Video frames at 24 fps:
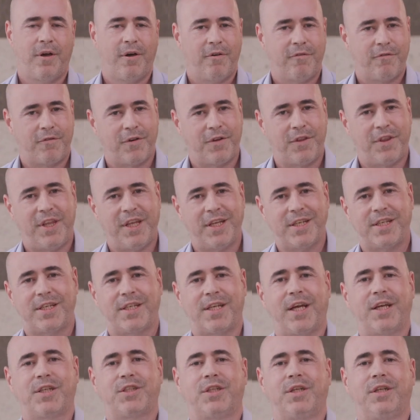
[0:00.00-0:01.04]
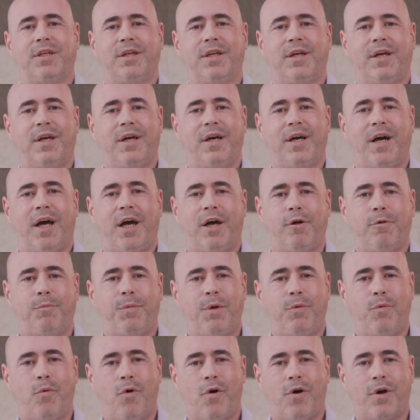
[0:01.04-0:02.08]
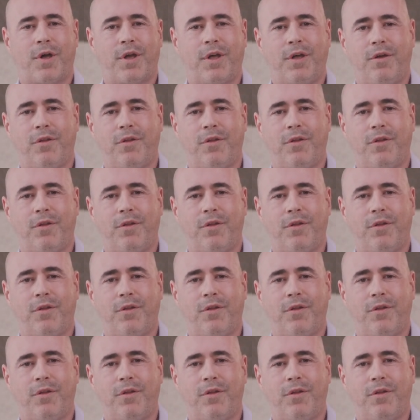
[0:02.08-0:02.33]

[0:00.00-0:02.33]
For this session, I will be walking